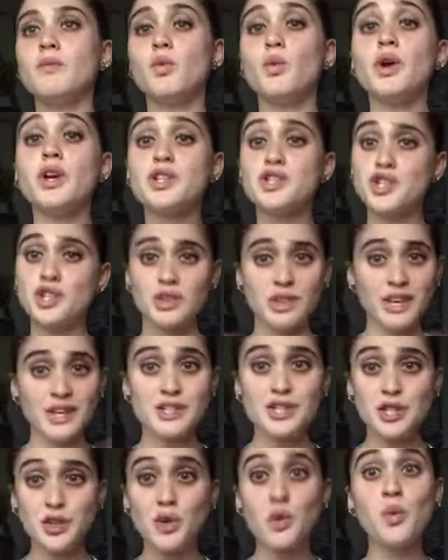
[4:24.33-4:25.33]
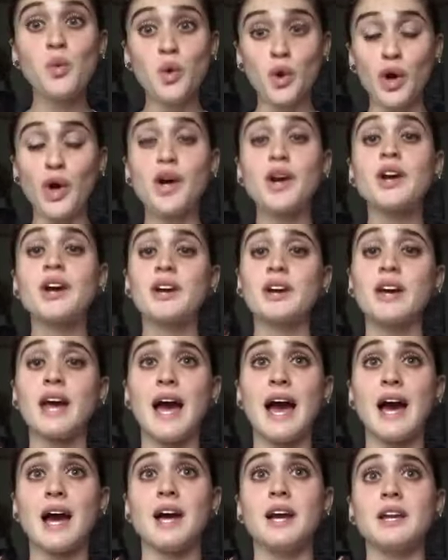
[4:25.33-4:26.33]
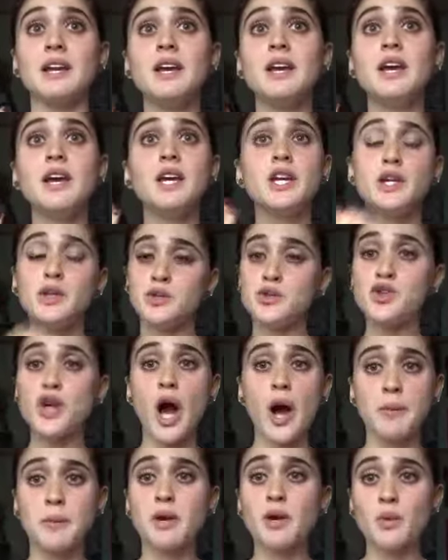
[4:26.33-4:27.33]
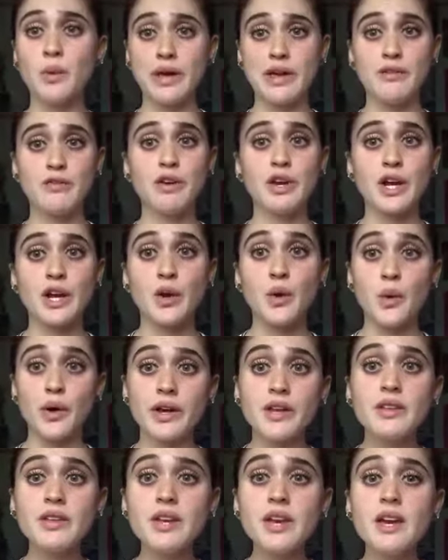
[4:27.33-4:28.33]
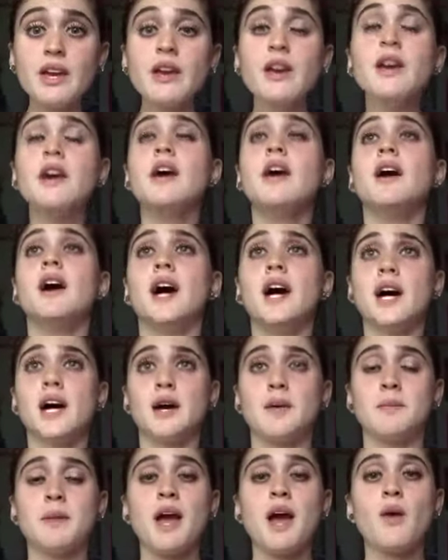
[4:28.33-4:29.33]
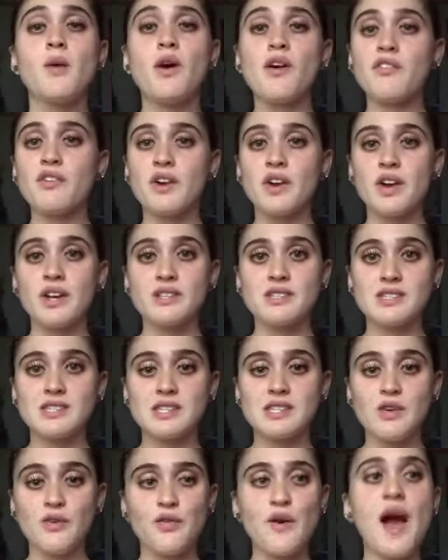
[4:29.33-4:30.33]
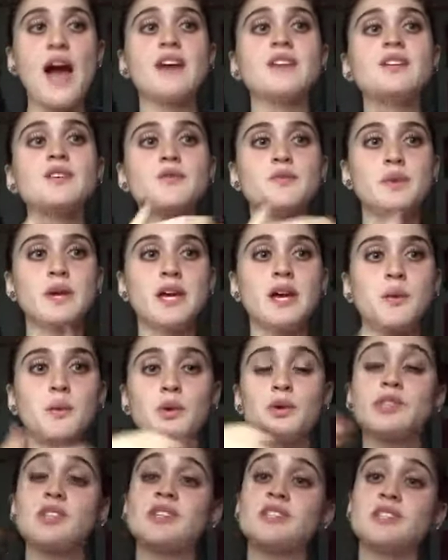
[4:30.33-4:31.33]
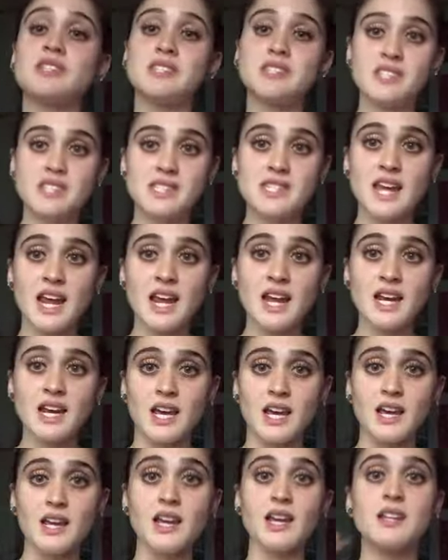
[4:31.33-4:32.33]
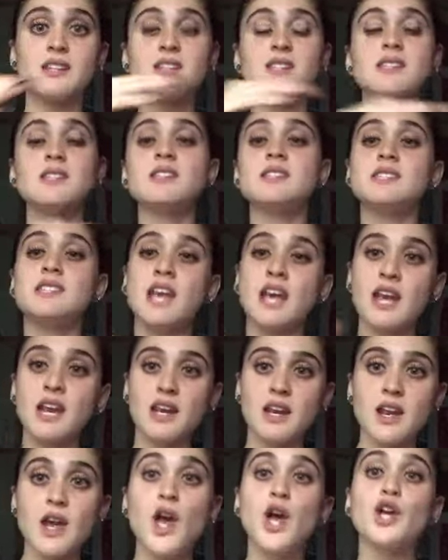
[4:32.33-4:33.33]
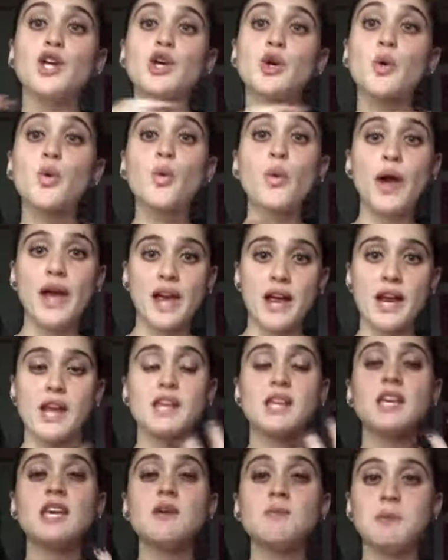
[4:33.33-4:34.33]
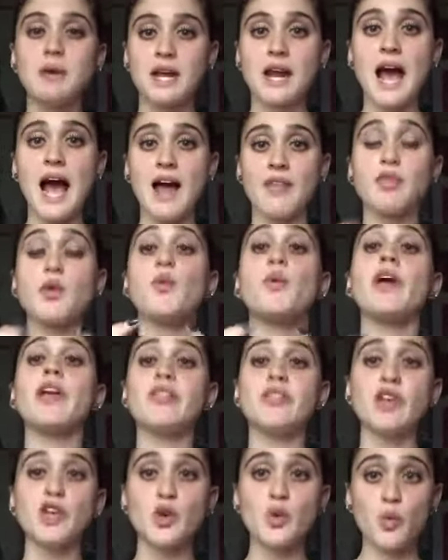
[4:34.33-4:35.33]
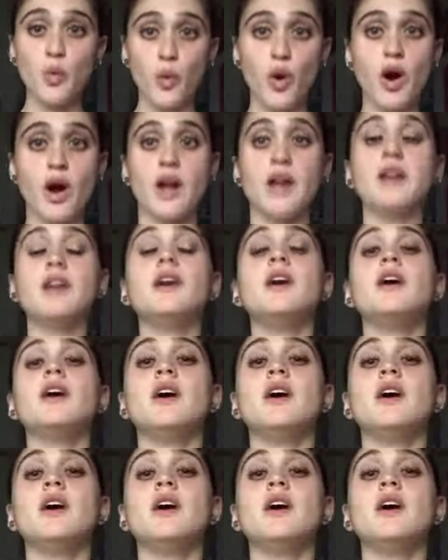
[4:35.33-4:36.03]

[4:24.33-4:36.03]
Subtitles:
Which they do work at, you know, dropping weight very quickly. However, it's the fact of being able to sustain it and sustain your weight and keep it at the weight that you want,